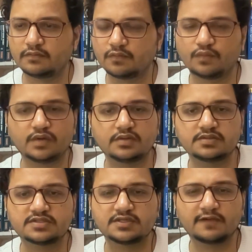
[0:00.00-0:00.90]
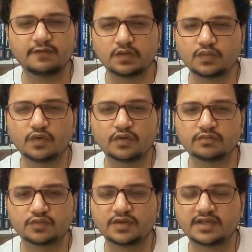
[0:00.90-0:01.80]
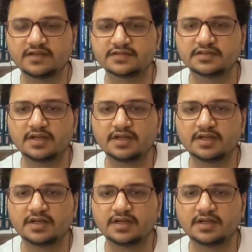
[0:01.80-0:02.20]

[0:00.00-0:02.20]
once in every 2 or 2 days,